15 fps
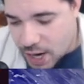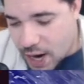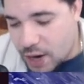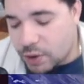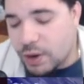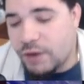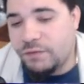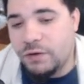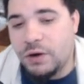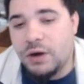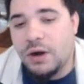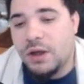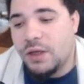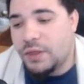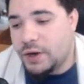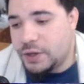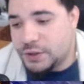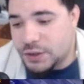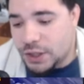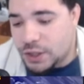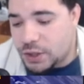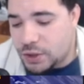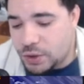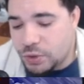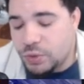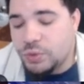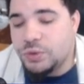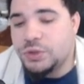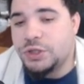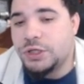However, there is a
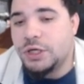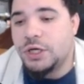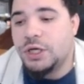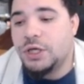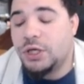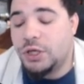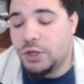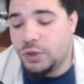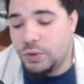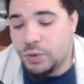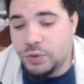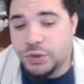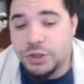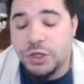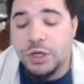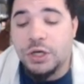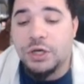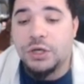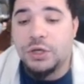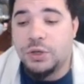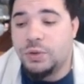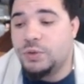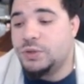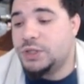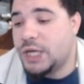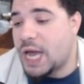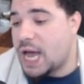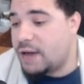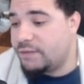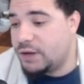huge, huge, huge
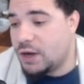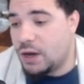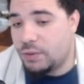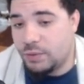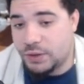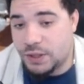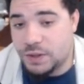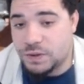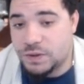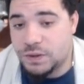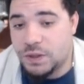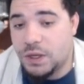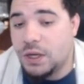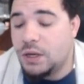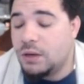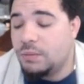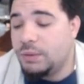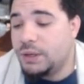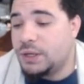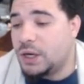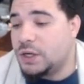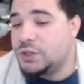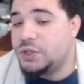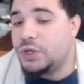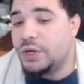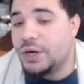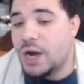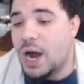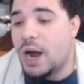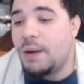caveat with this. Because you're
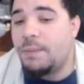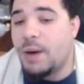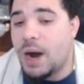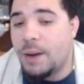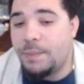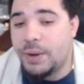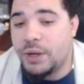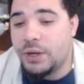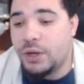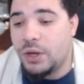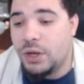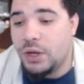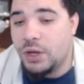not popping